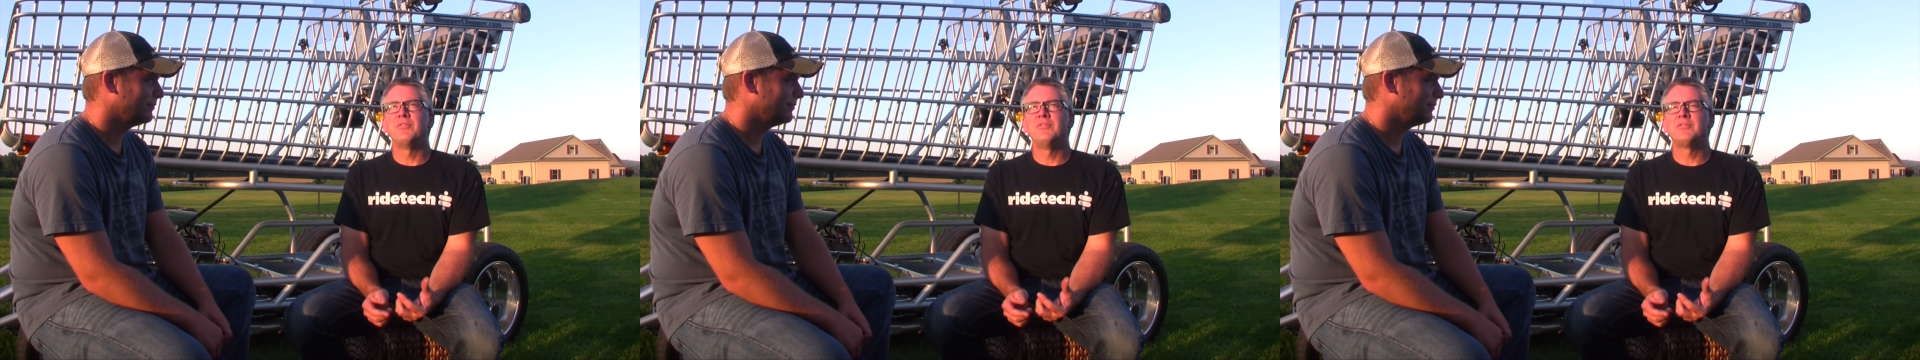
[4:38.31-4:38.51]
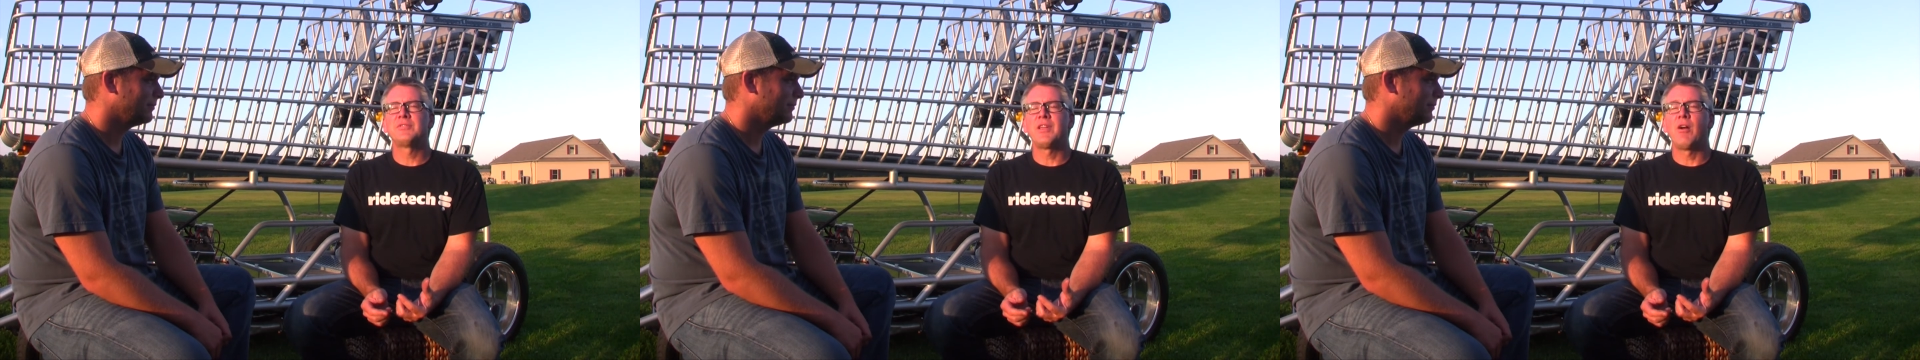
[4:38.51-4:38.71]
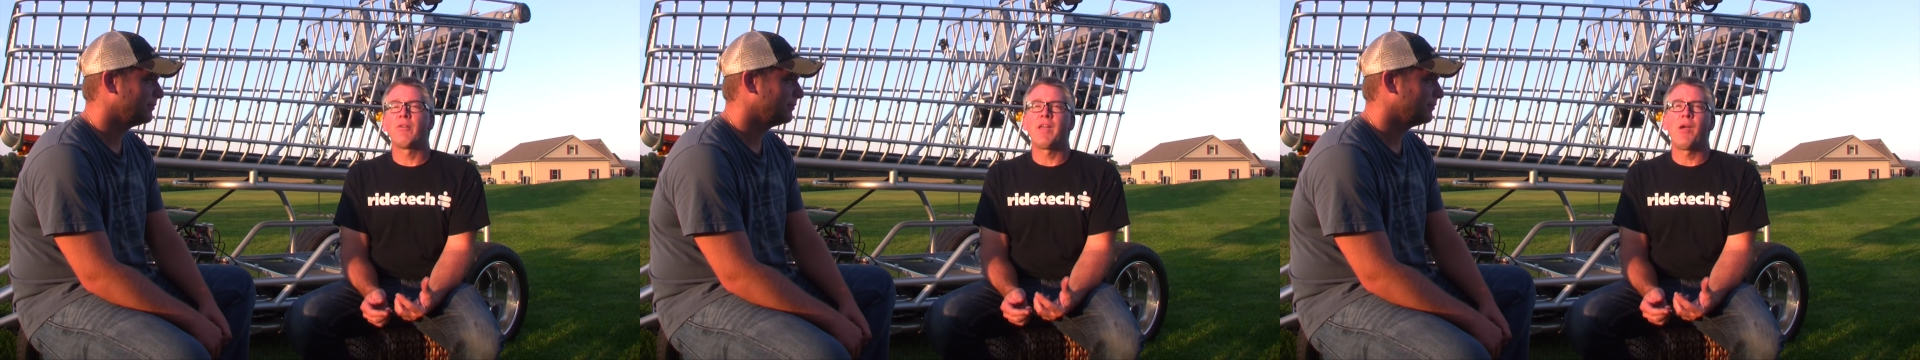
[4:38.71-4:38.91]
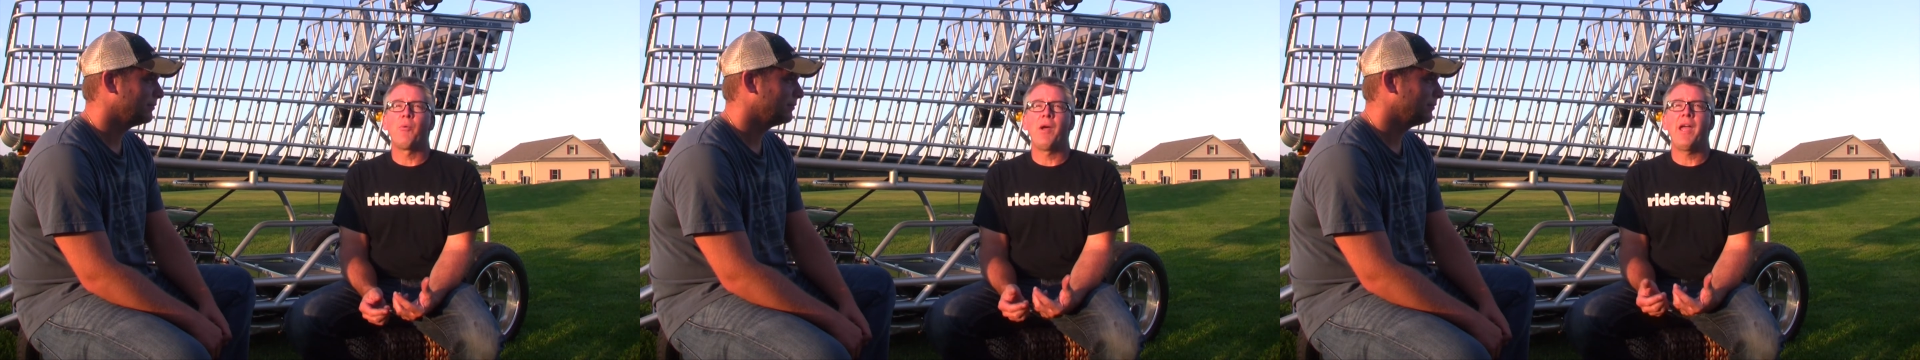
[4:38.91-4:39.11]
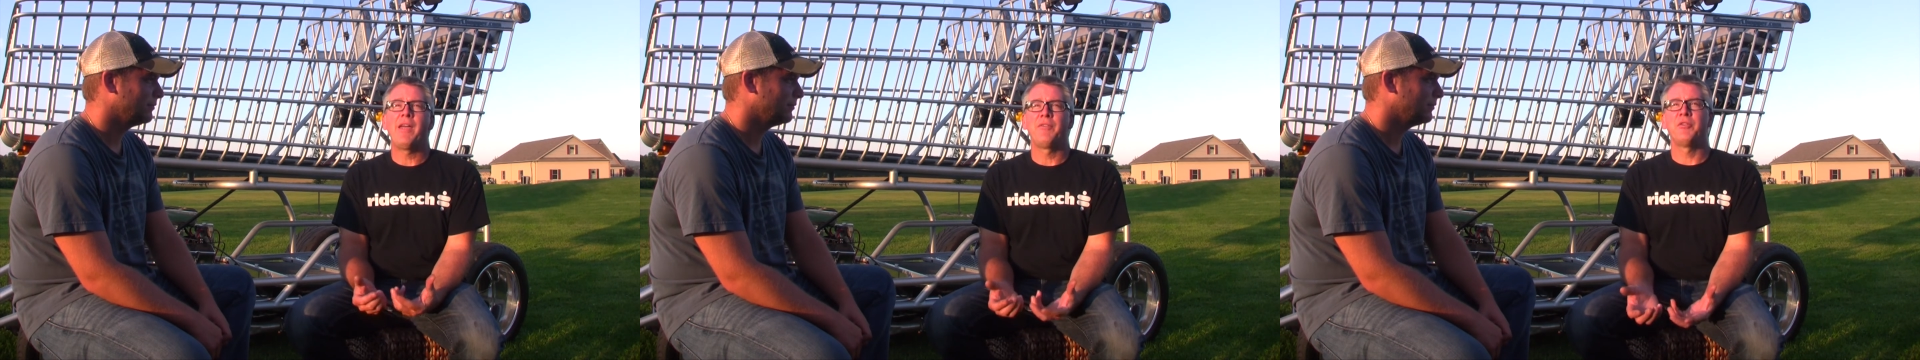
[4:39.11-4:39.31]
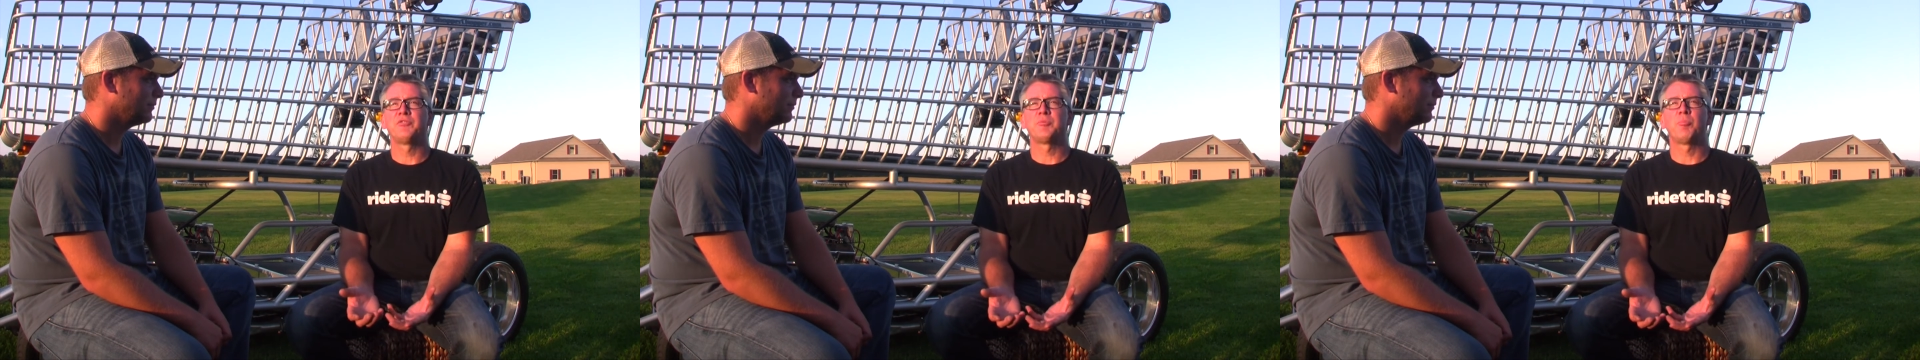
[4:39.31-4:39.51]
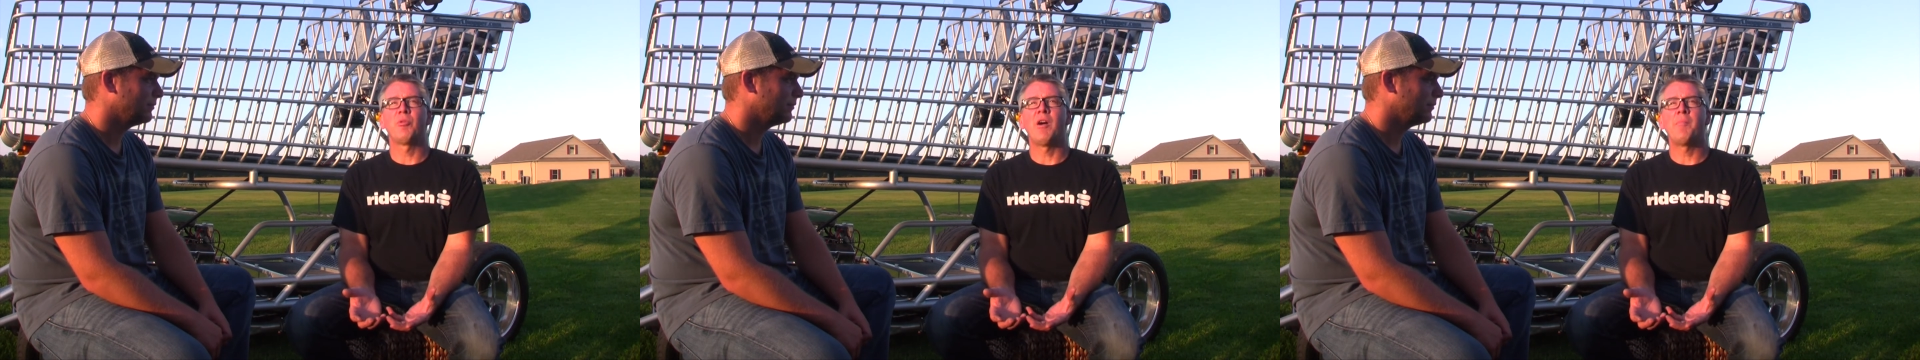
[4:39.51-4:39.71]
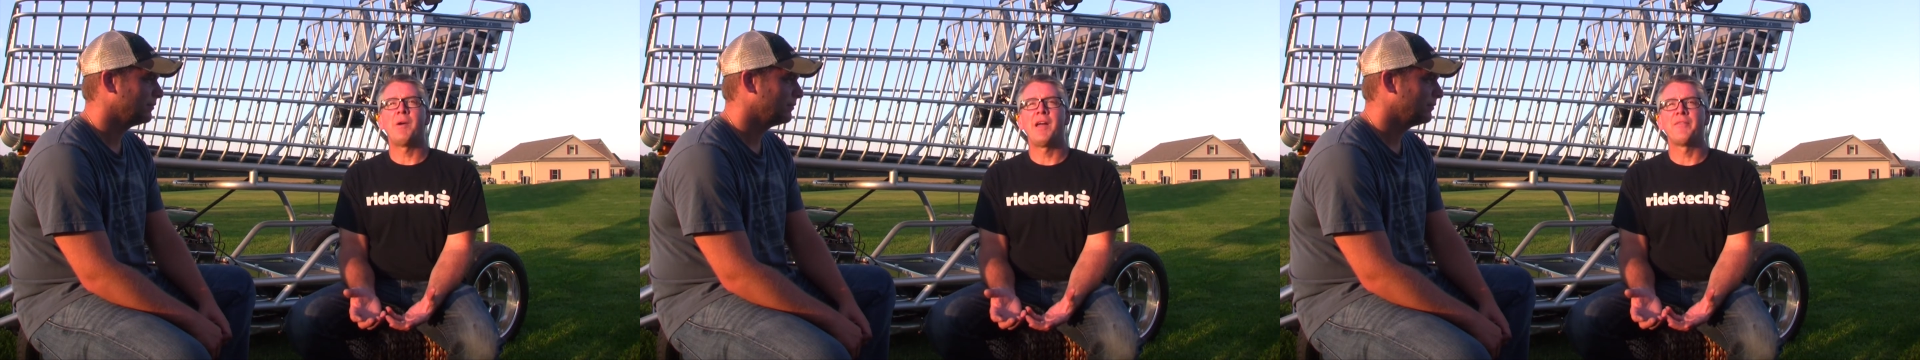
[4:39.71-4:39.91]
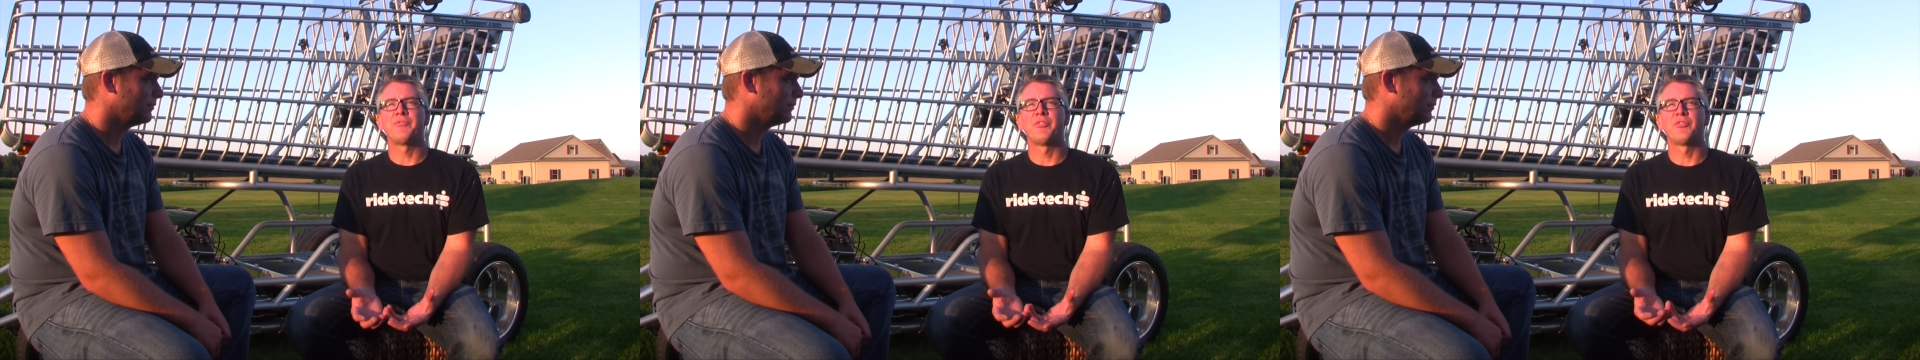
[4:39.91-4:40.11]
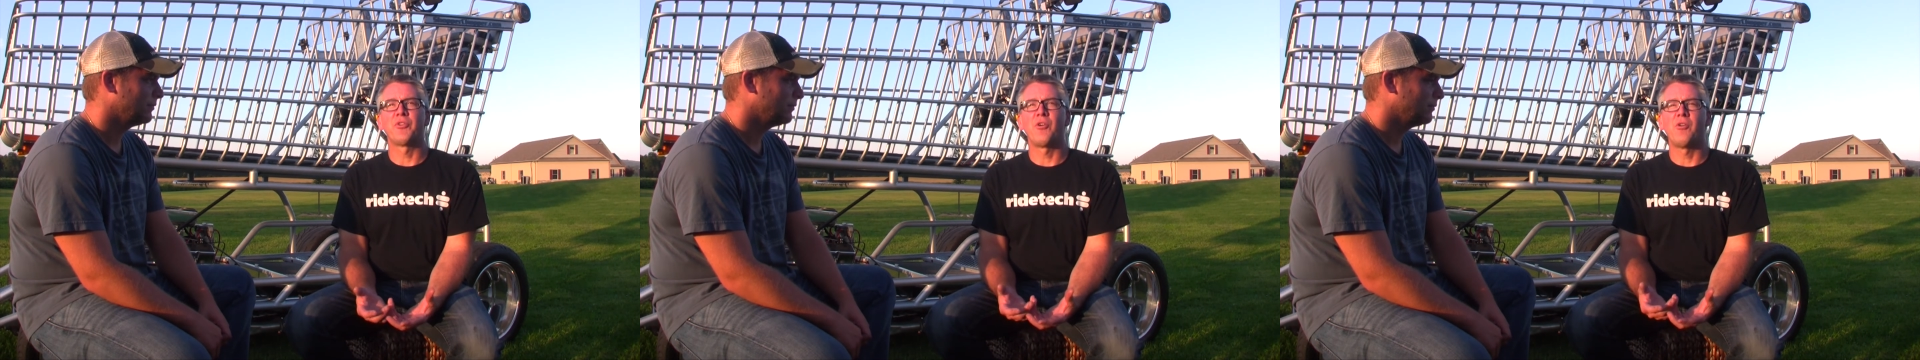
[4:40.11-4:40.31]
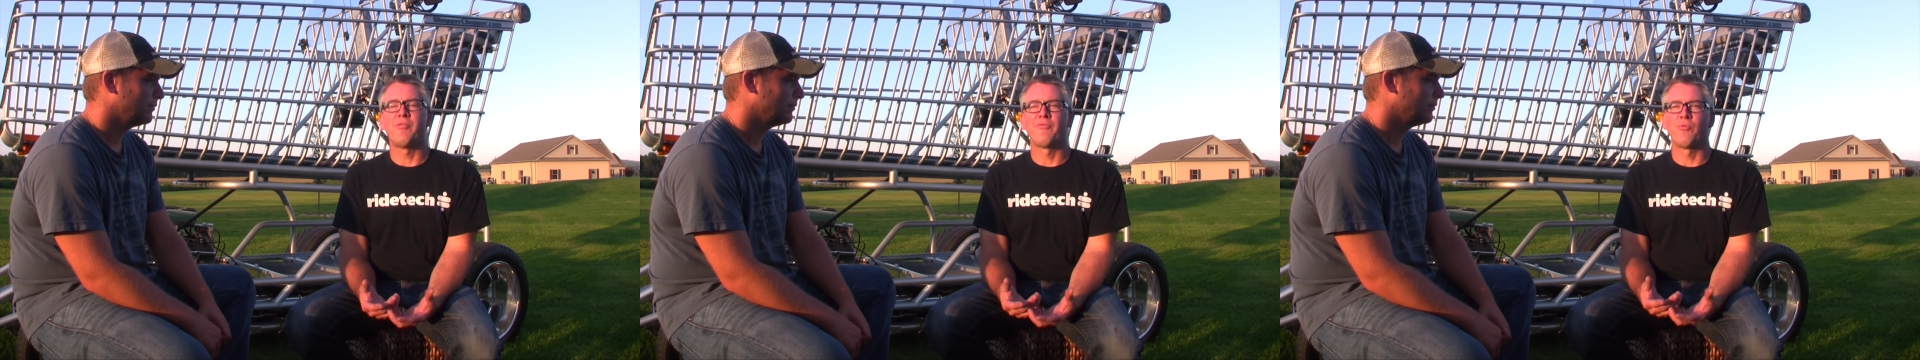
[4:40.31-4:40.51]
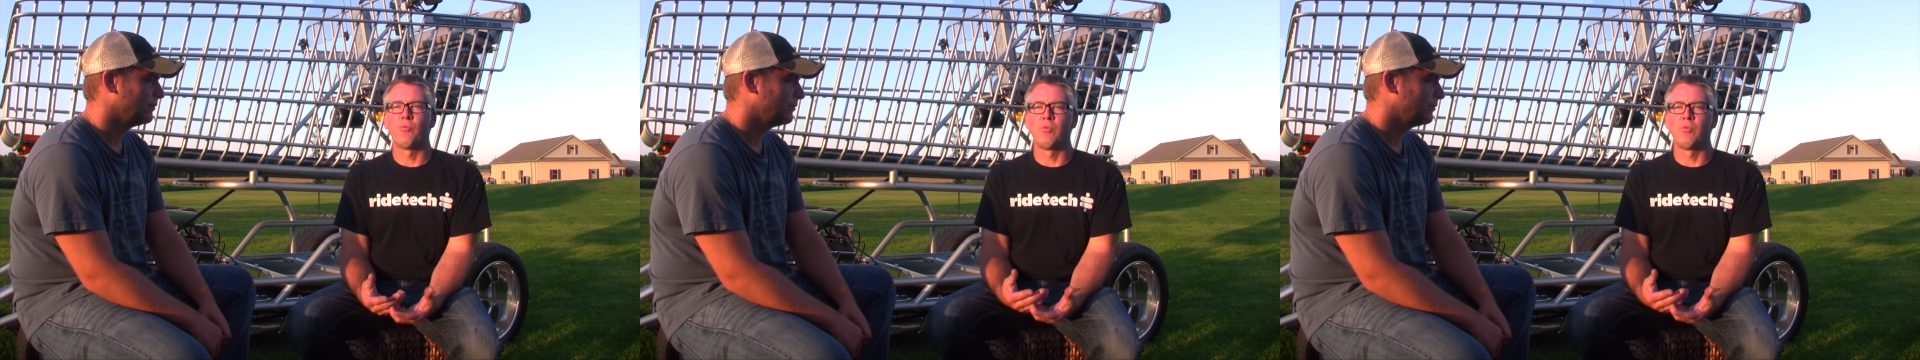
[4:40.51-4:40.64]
you say, okay, well, hey, here's the problem I have to solve,